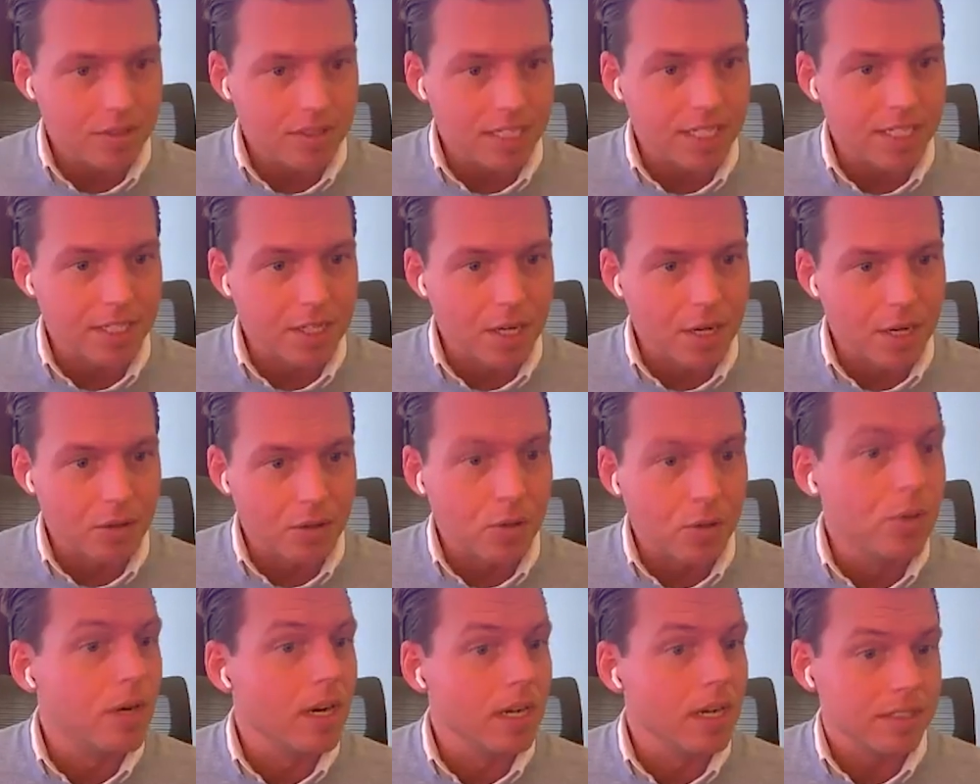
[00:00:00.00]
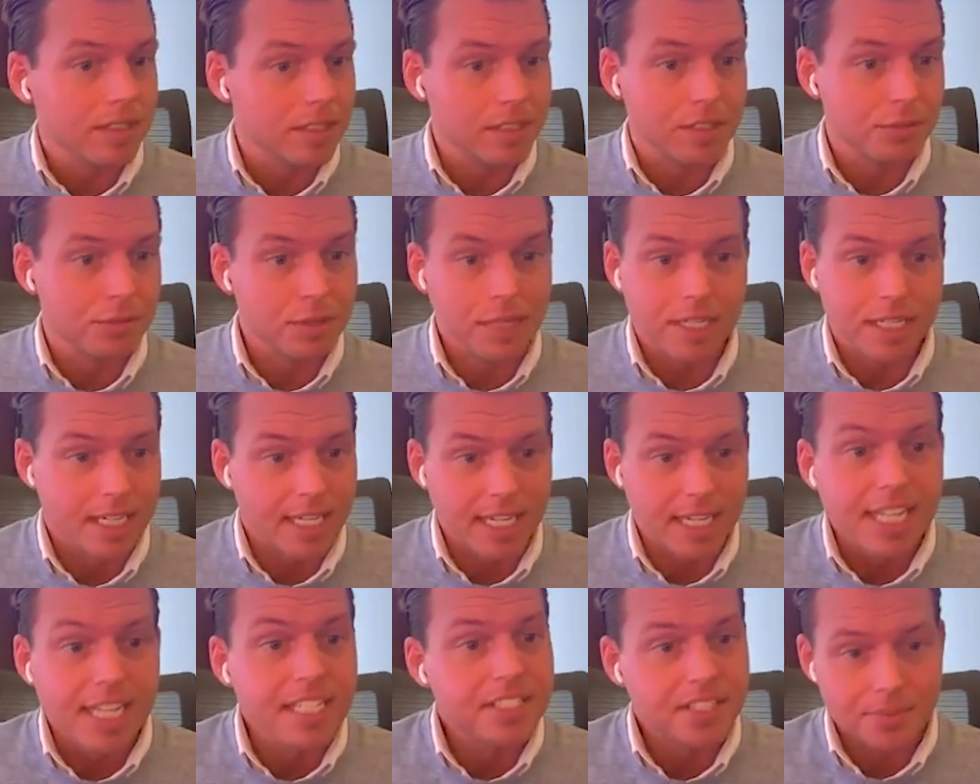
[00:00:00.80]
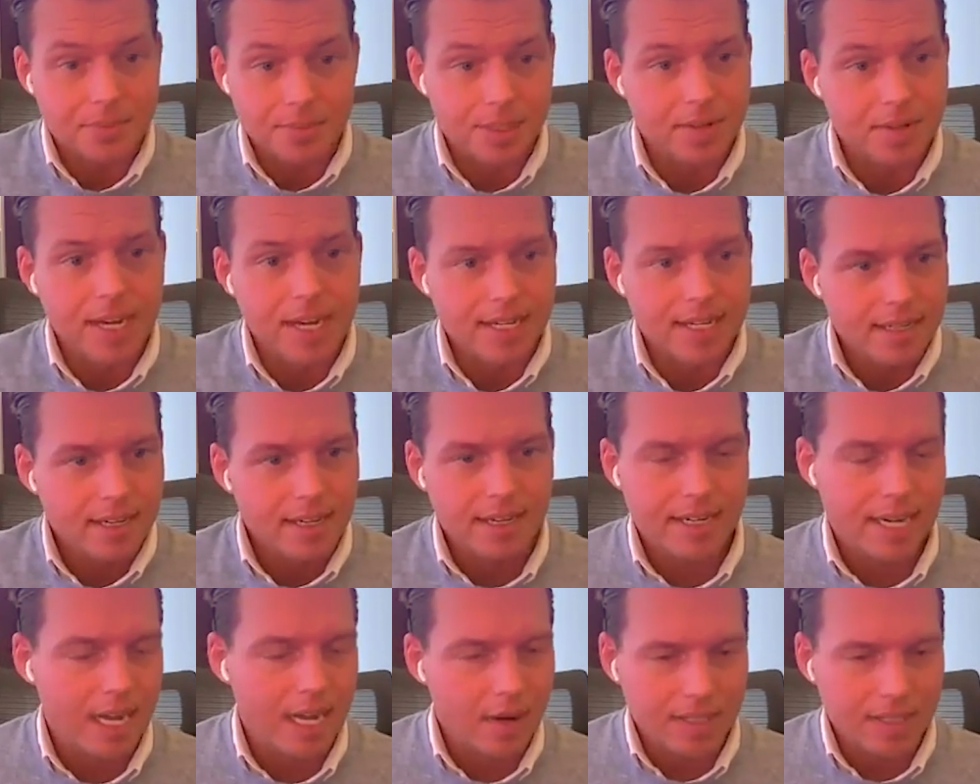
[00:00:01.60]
need to know who else is running against me, right? Now,